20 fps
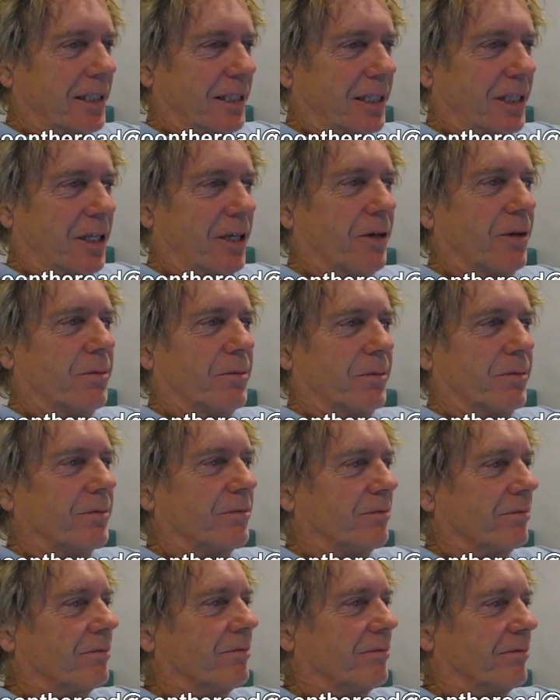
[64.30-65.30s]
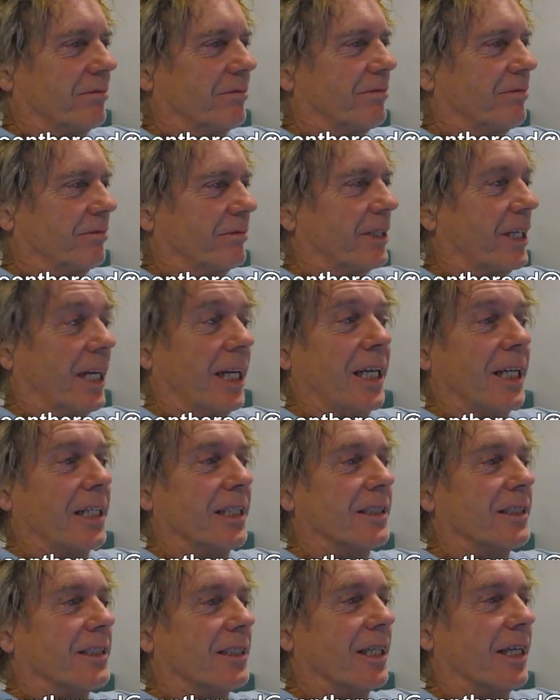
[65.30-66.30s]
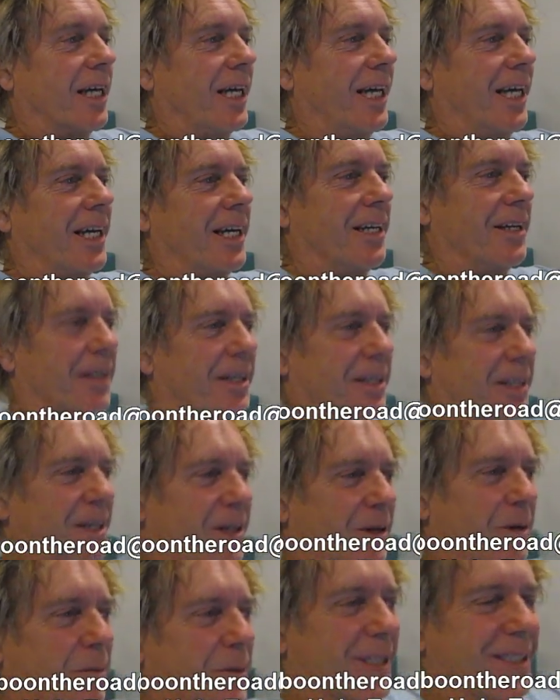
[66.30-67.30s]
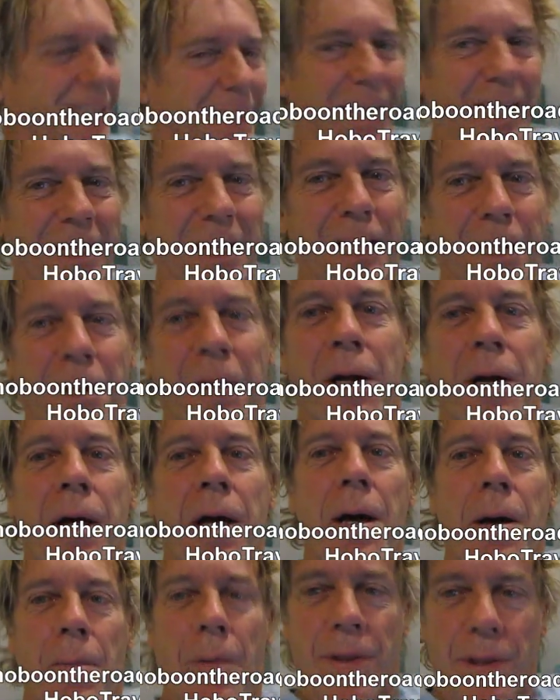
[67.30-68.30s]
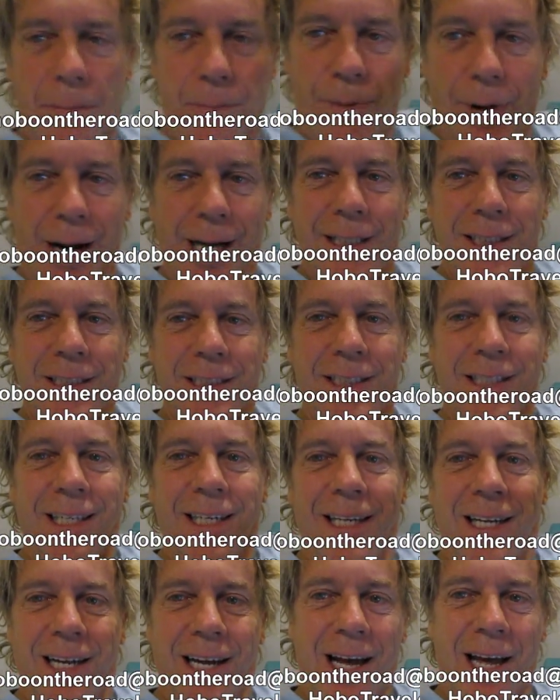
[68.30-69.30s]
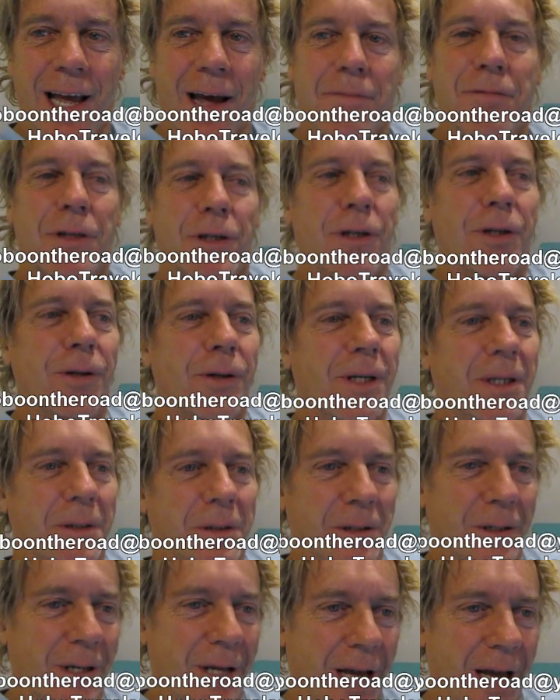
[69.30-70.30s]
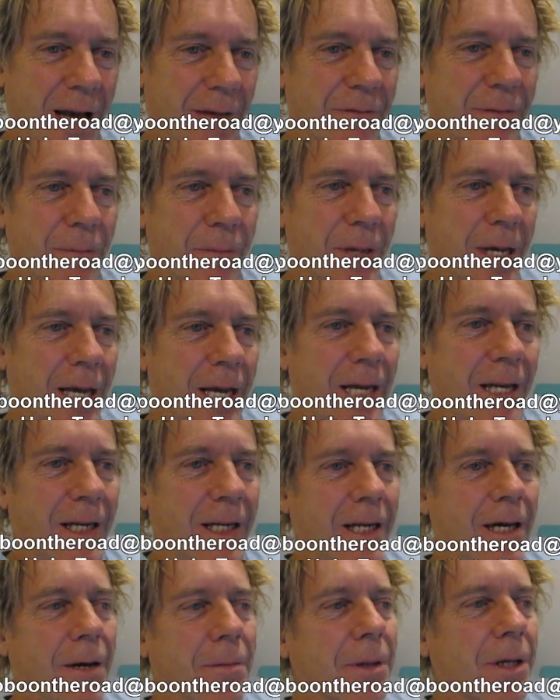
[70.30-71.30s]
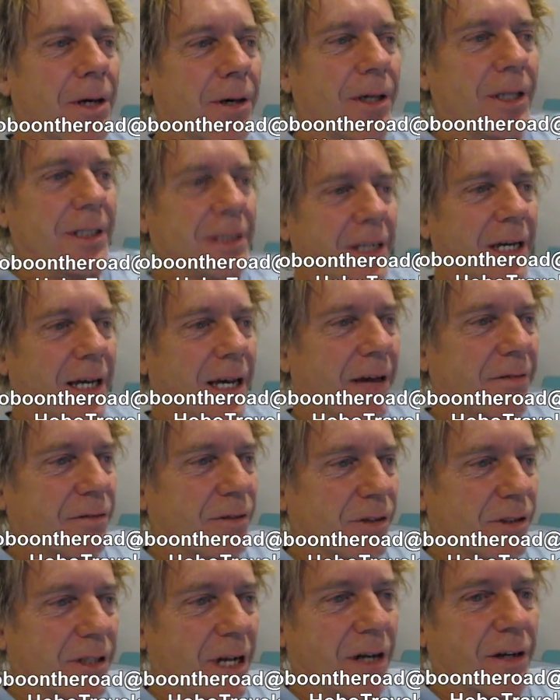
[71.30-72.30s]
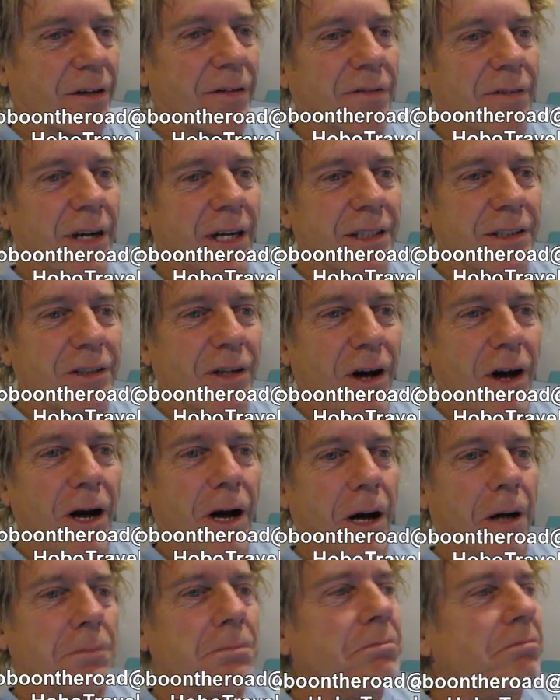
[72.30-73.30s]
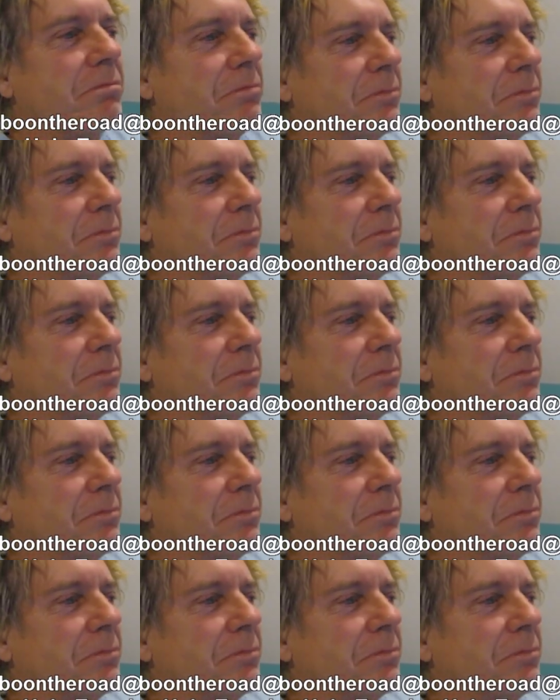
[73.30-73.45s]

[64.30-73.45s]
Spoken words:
you know, it is, and you know, basically but the price I have to pay to come here is I have to sacrifice all,